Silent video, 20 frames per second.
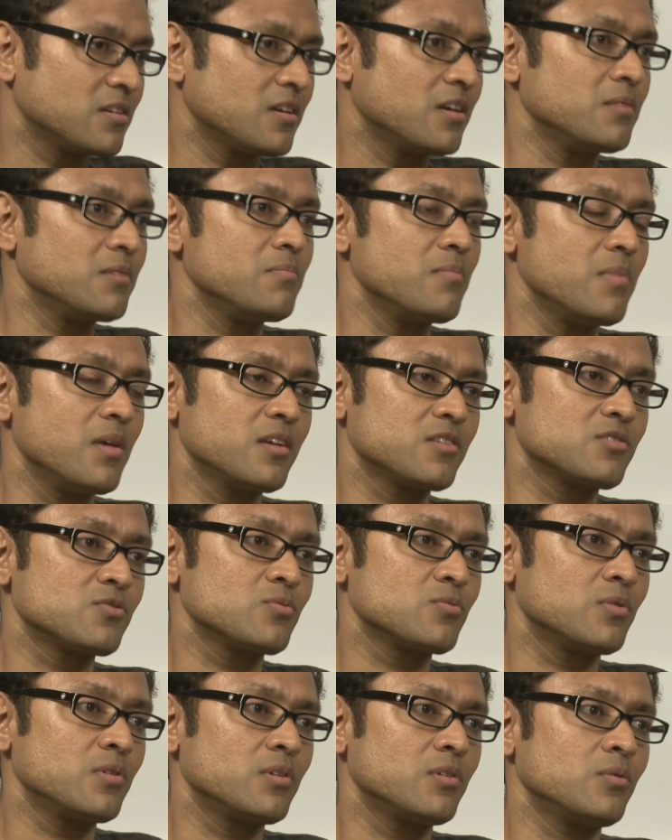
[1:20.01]
and makes
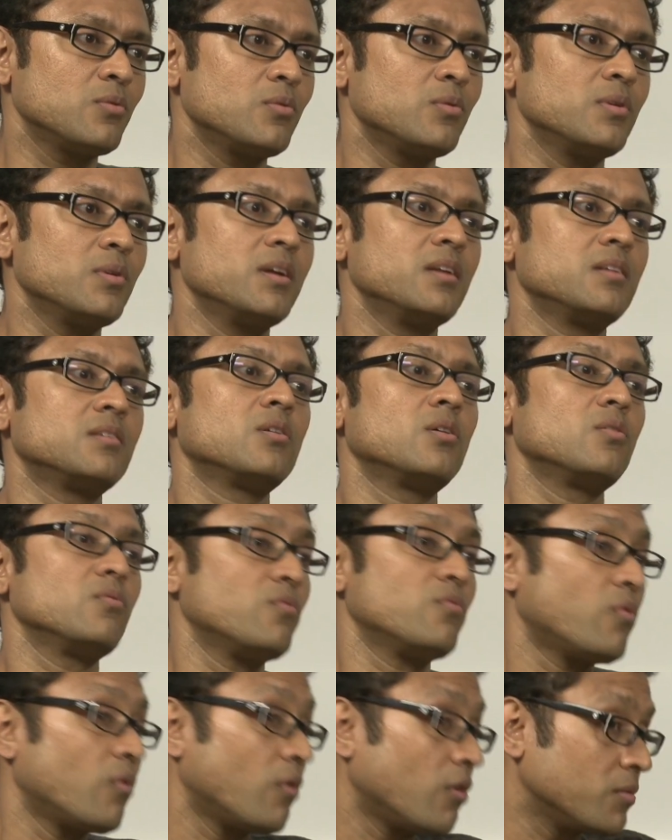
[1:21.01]
sure it
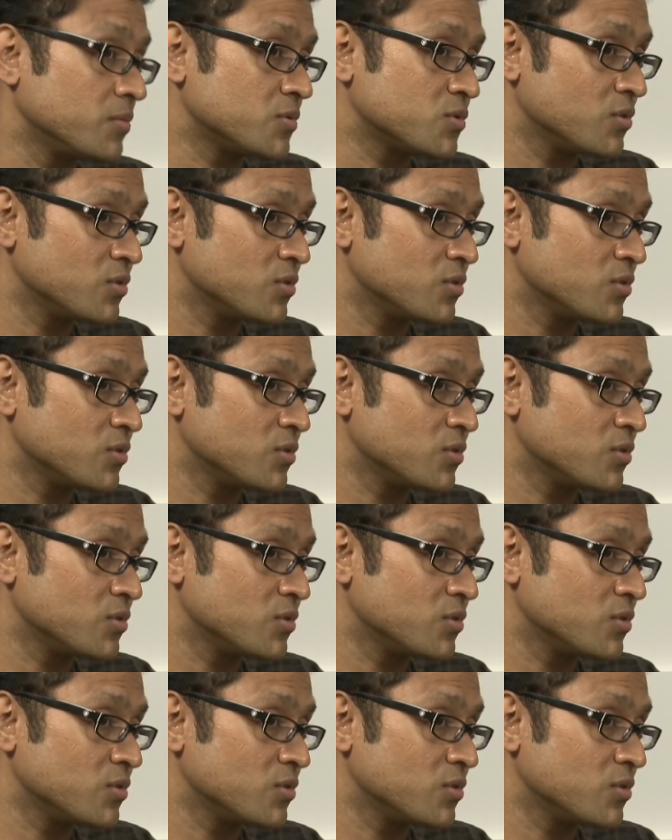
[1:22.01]
conforms